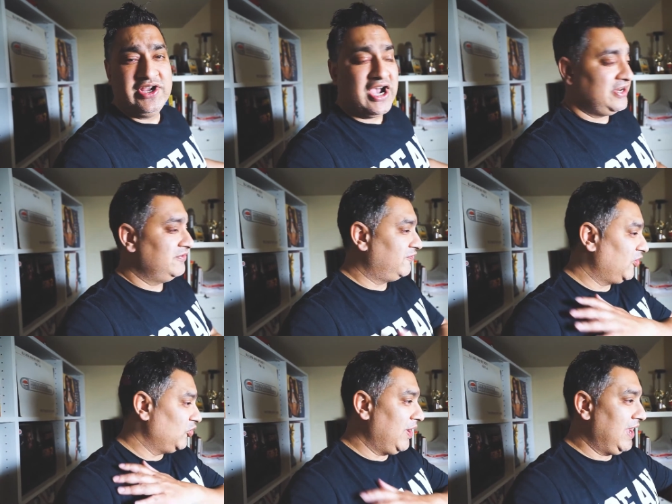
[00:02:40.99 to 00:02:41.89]
I didn't
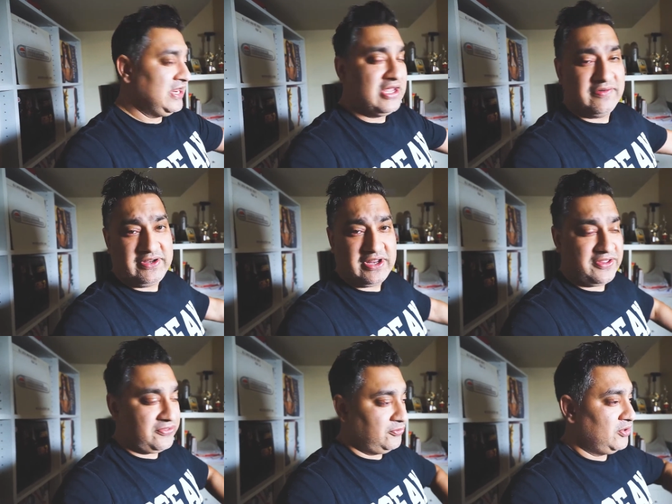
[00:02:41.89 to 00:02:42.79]
follow any of it. I
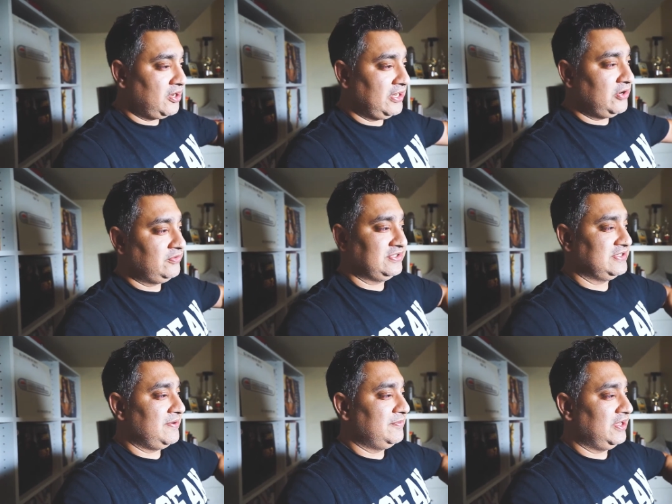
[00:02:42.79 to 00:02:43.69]
threw it all out because
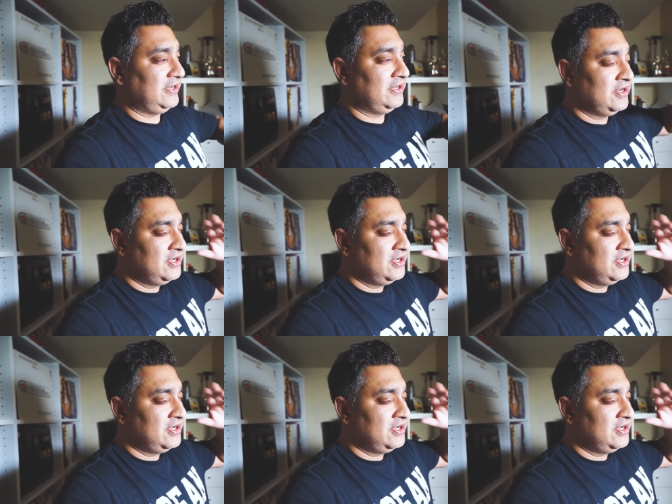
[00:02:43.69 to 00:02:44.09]
I'm like,